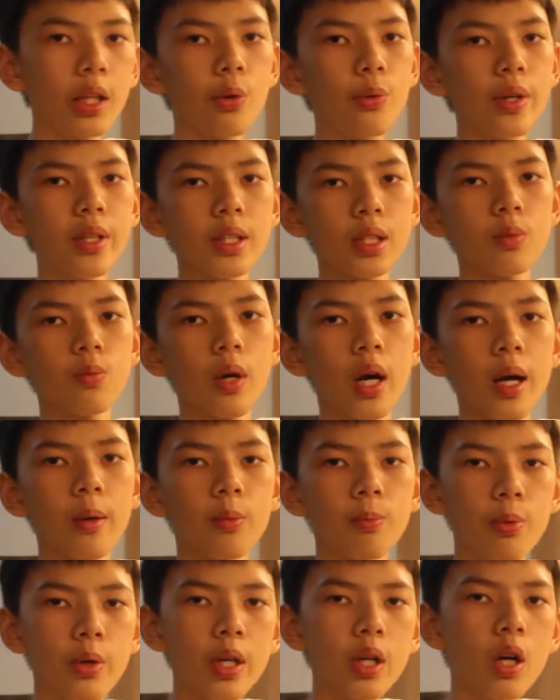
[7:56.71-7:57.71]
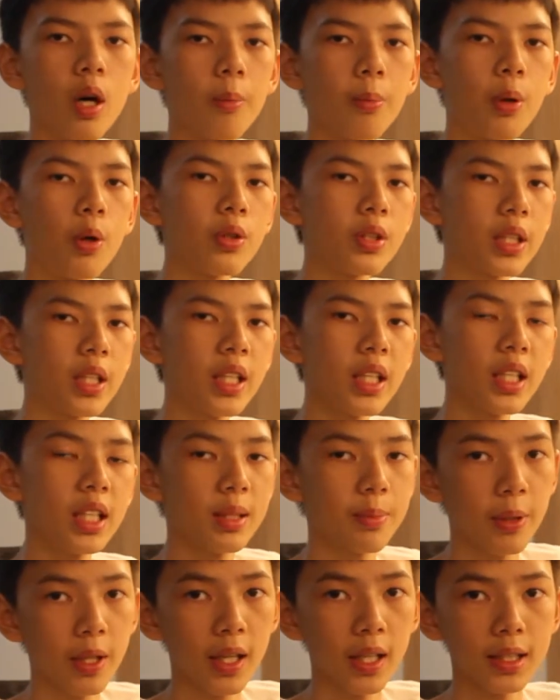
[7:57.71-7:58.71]
the reason why I'm pre-composing it
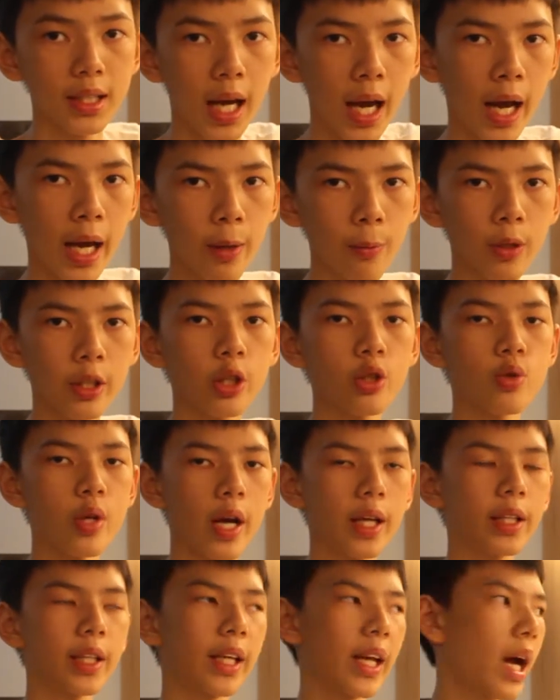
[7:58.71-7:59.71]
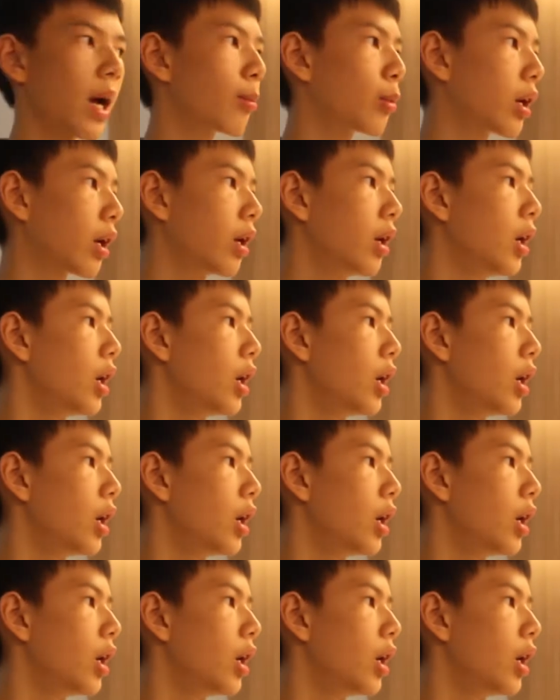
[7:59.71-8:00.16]
is because I want to track the camera.